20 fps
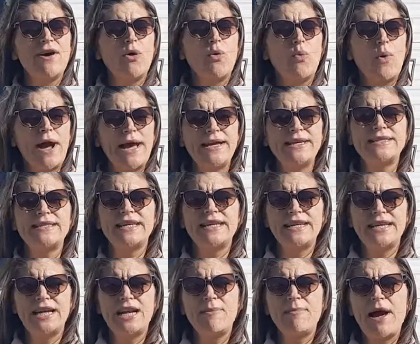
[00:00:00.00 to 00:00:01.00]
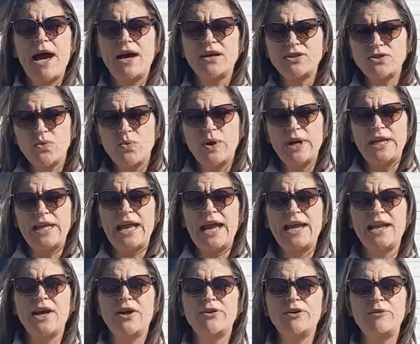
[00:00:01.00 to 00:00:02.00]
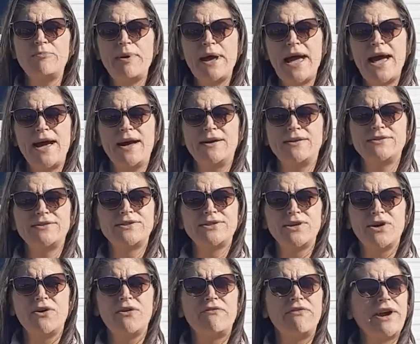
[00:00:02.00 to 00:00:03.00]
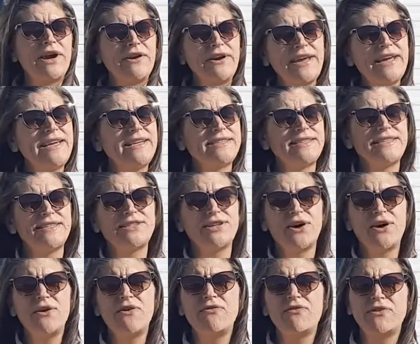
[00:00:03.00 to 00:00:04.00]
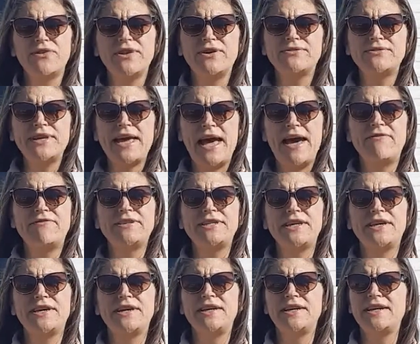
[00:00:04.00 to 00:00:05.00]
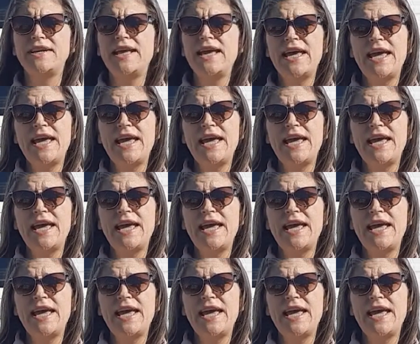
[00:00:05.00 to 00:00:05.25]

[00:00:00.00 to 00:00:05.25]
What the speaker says: weighs in at about 2,800 pounds, so very easy tow for those half-ton